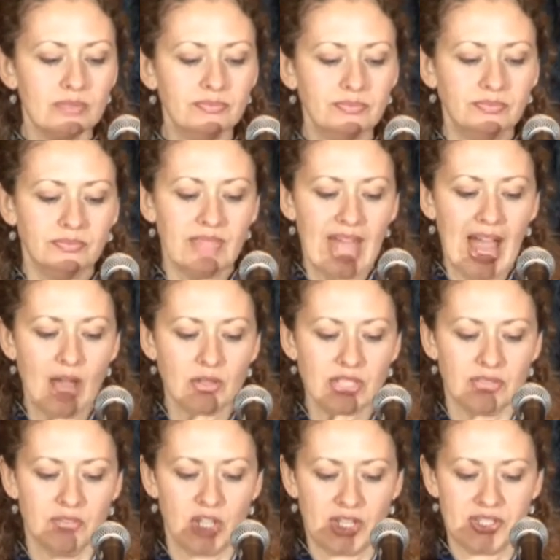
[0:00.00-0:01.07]
the
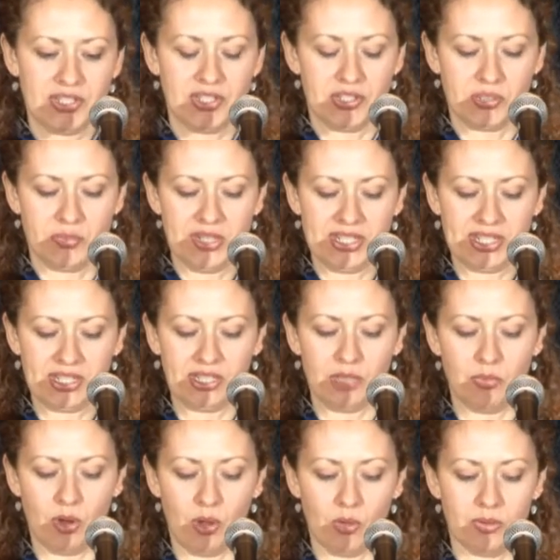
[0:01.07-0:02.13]
House of Justice
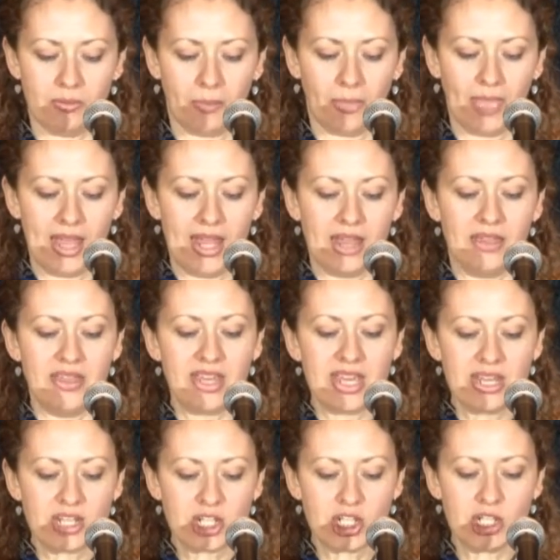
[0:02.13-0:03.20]
recently wrote
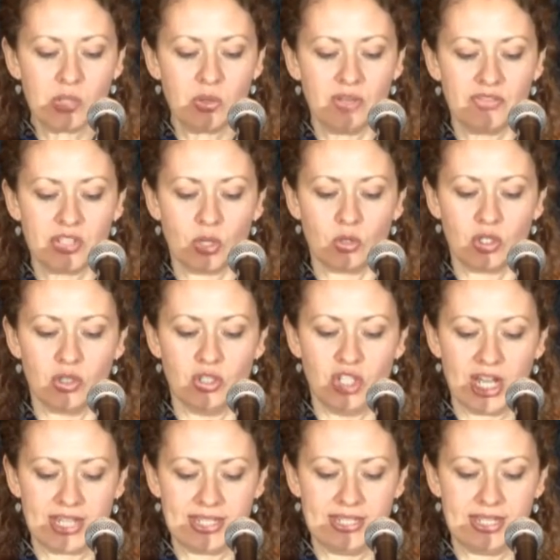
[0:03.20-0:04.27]
The issue of social
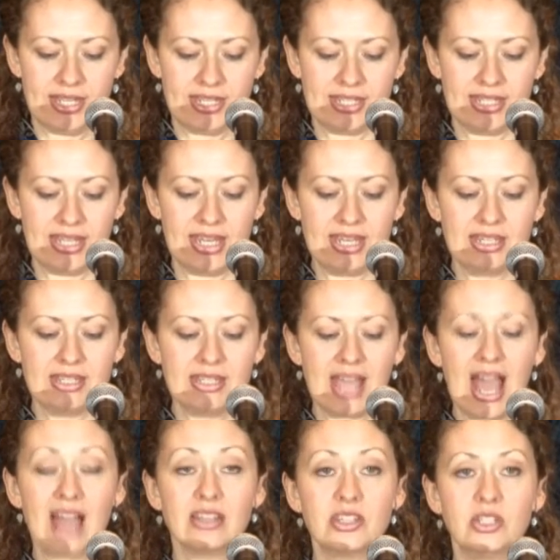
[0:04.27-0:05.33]
justice
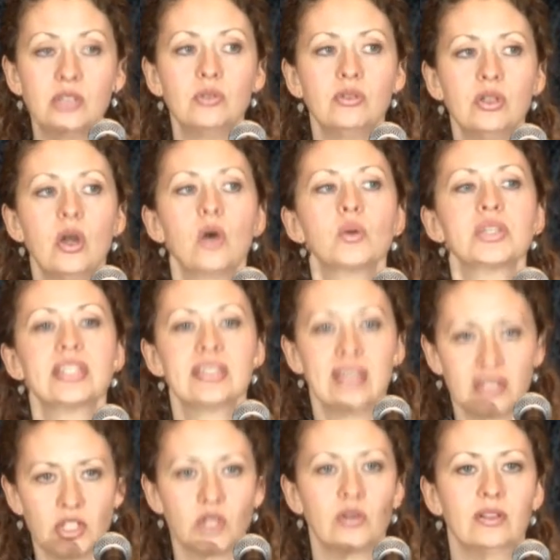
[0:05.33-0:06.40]
is, as you know,
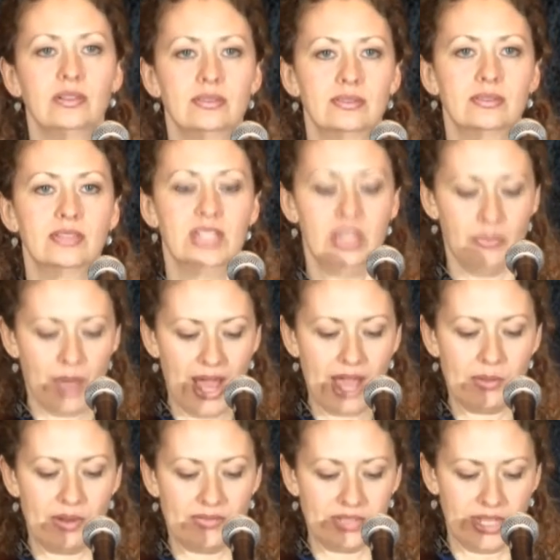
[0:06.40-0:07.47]
central to the
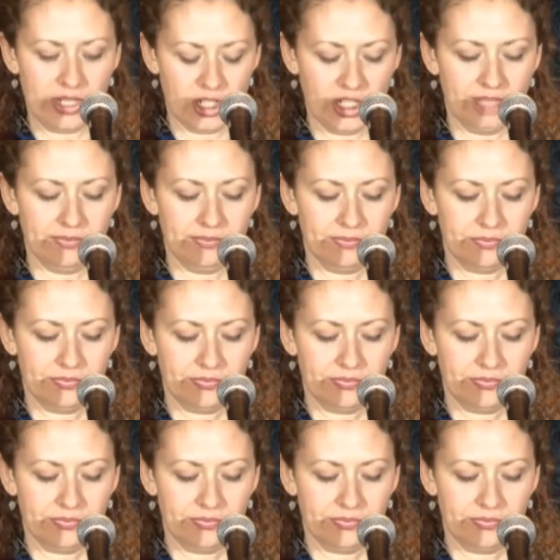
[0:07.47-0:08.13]
Baha'i revelation.